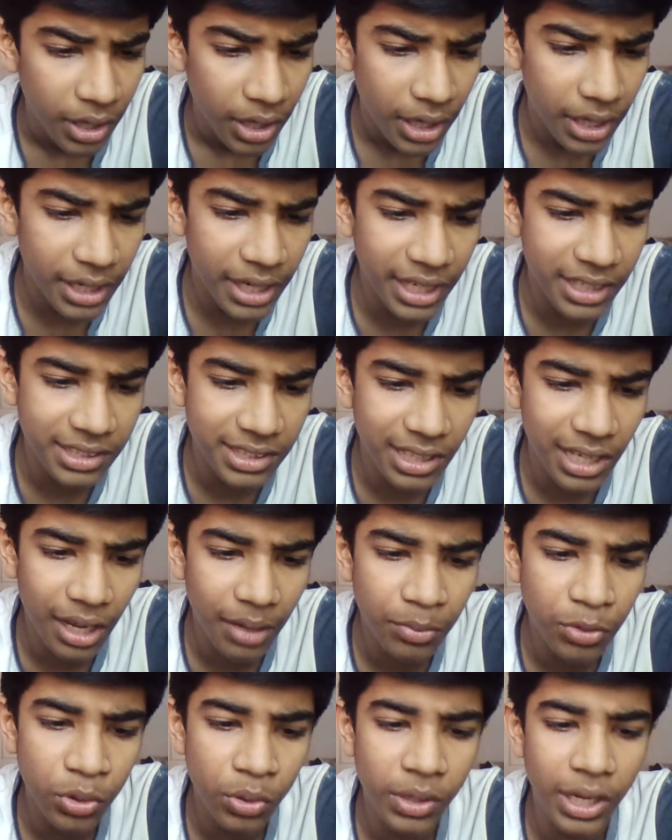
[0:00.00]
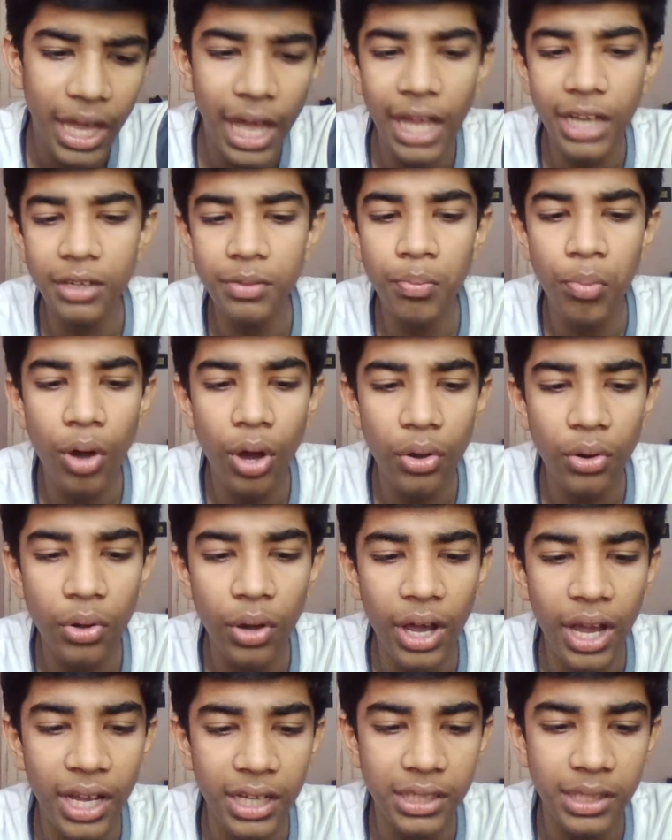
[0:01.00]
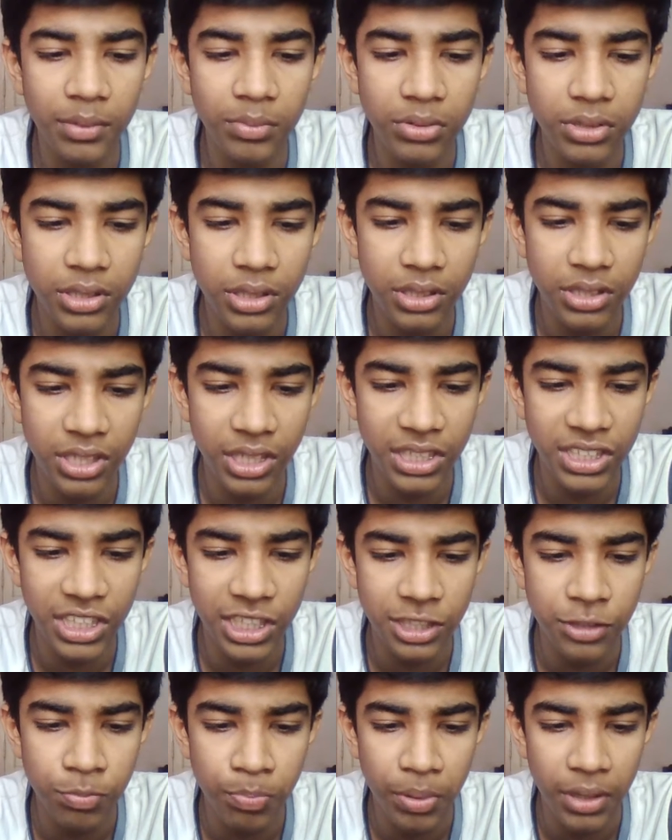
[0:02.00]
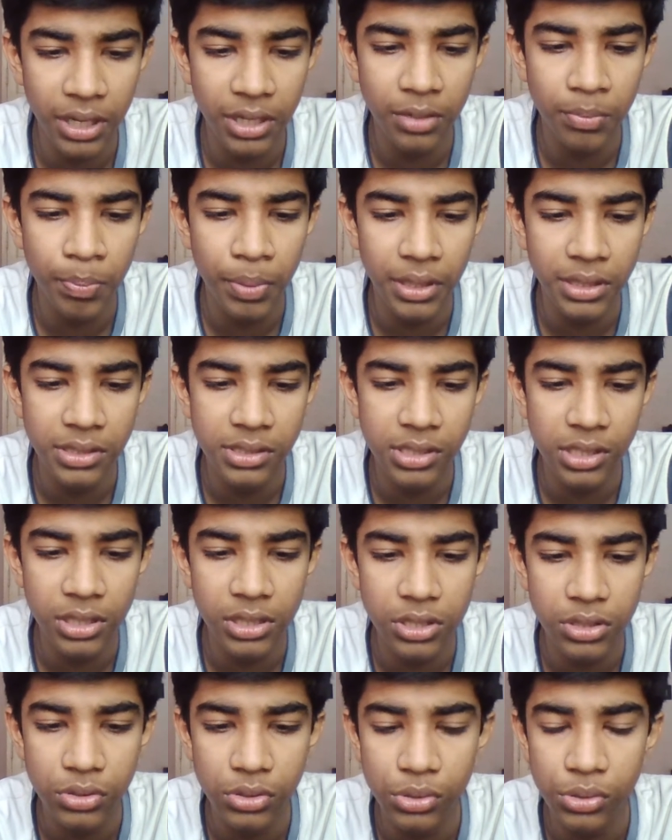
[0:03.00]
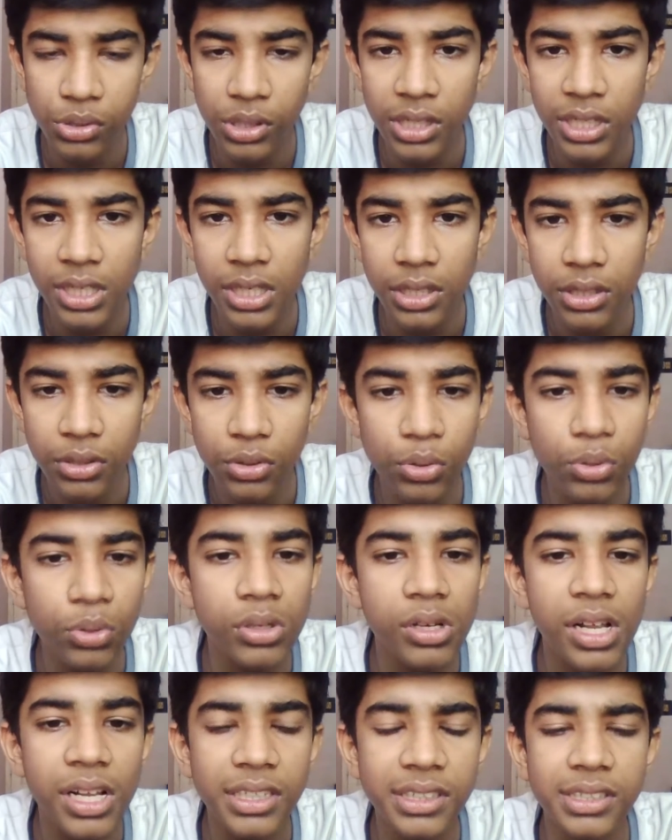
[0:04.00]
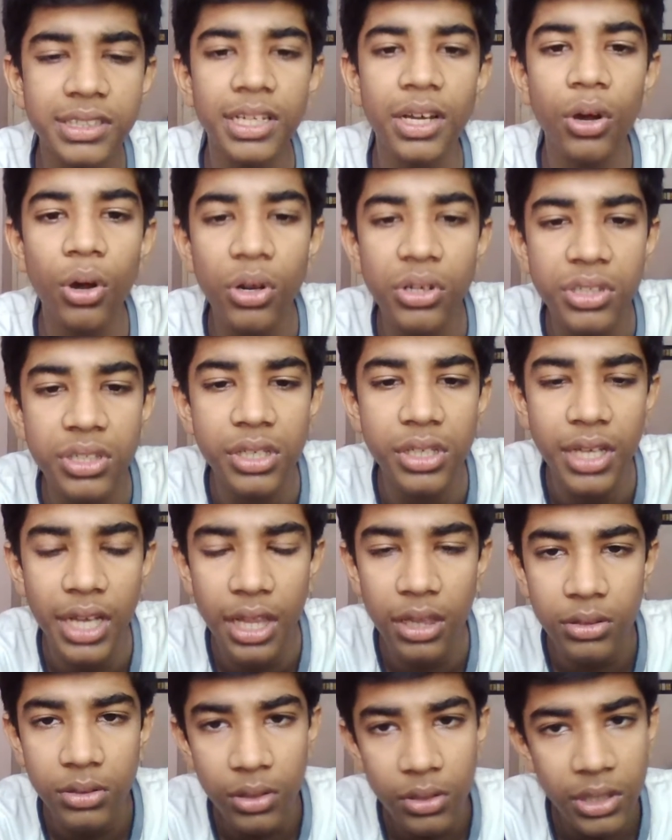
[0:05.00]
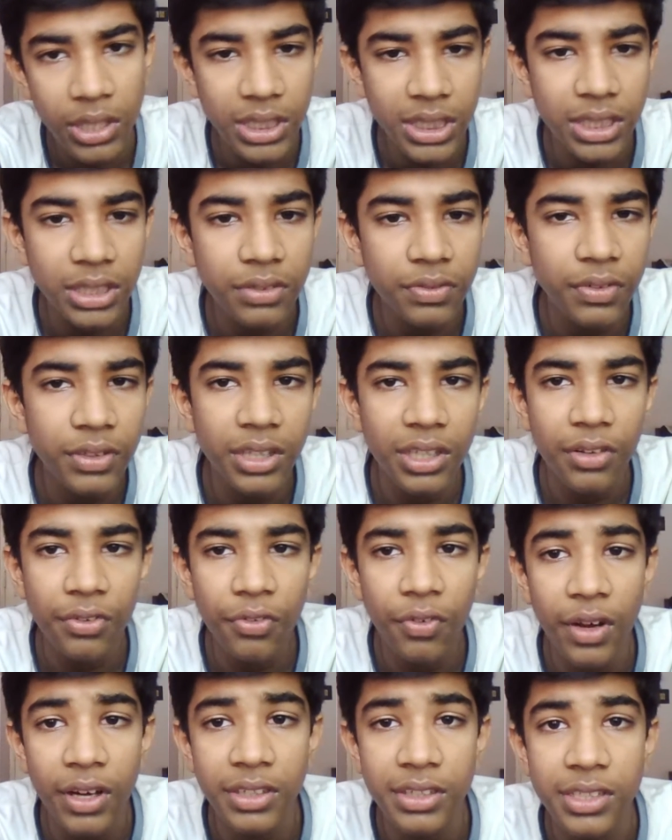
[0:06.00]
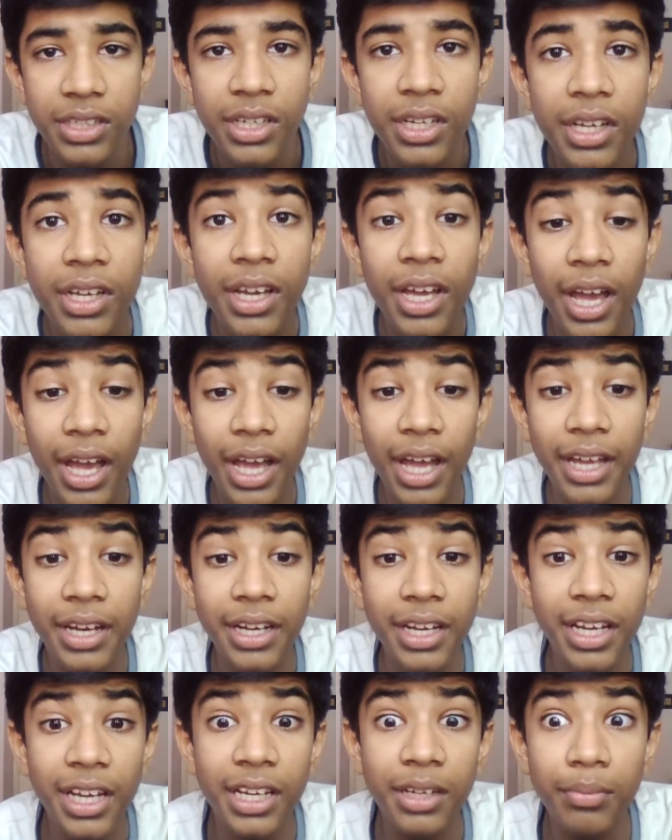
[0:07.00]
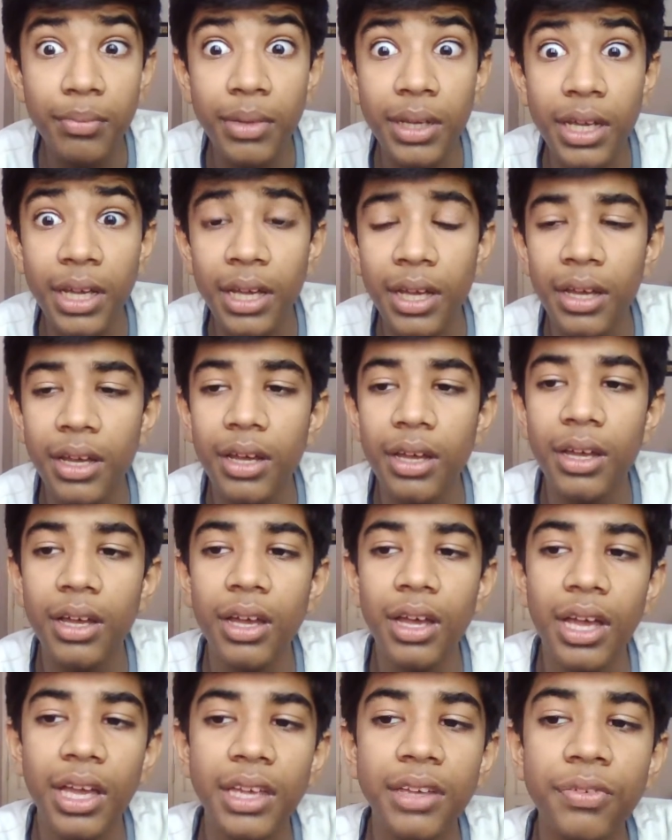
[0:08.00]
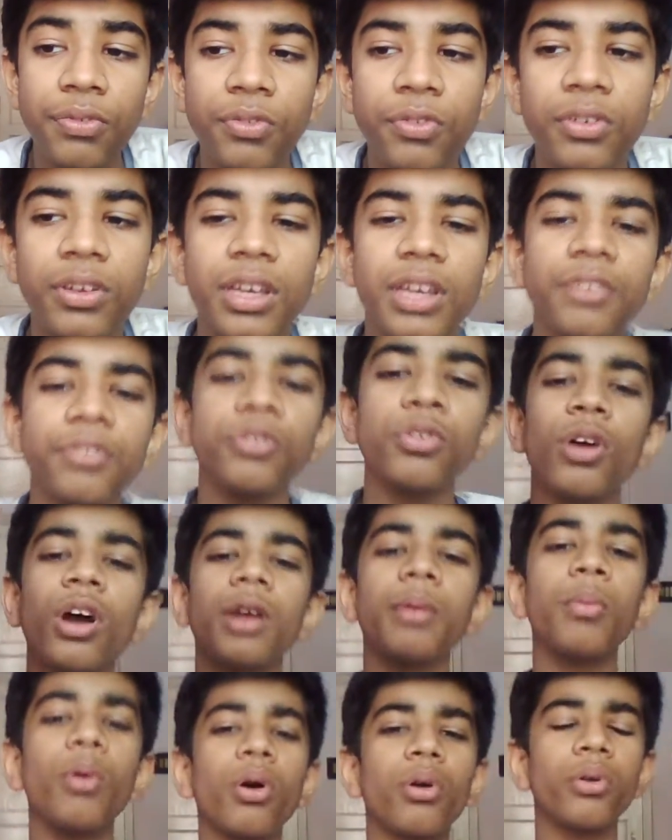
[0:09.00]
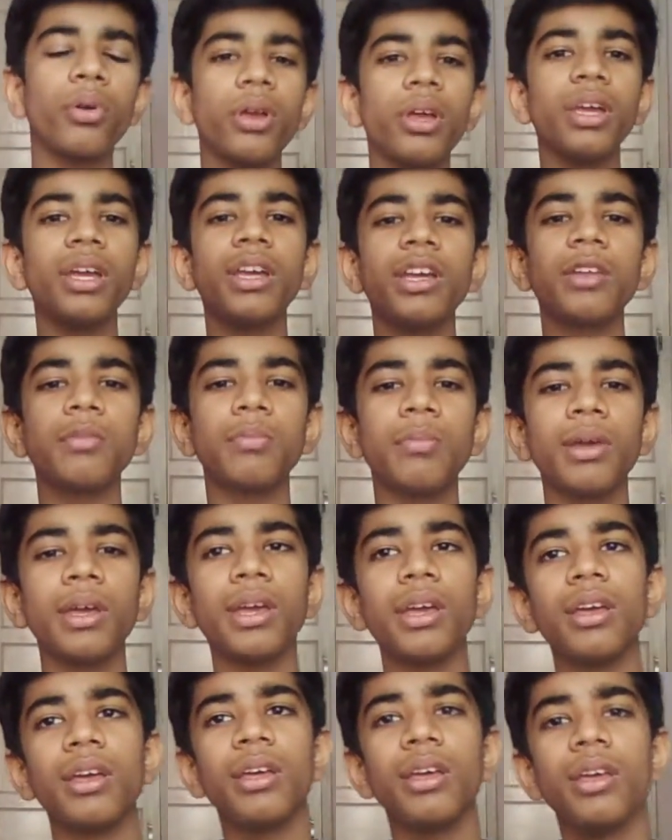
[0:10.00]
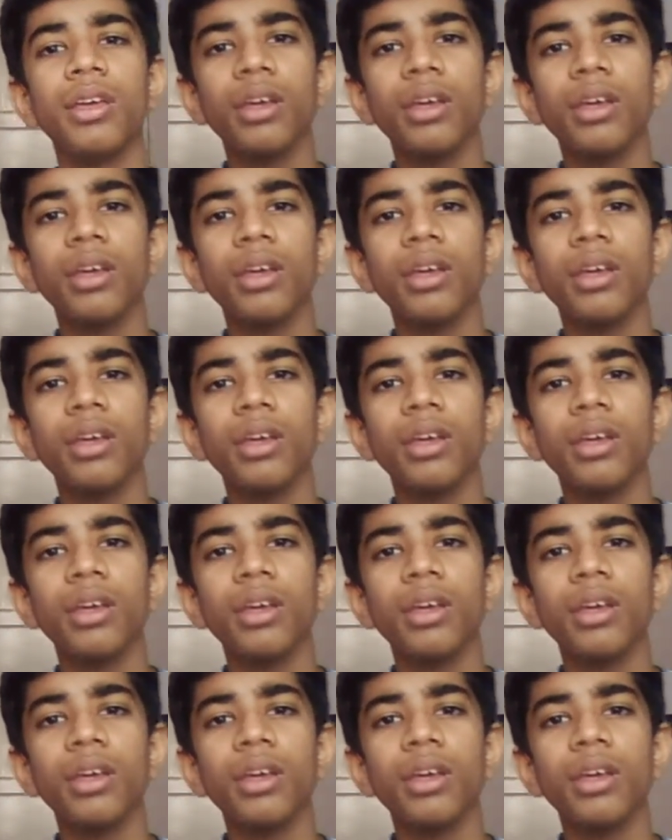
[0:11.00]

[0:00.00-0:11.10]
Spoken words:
In exam, you can't borrow items such as pen, pencils, rulers, or calculators with your friends. And it may, if you are borrowing, it may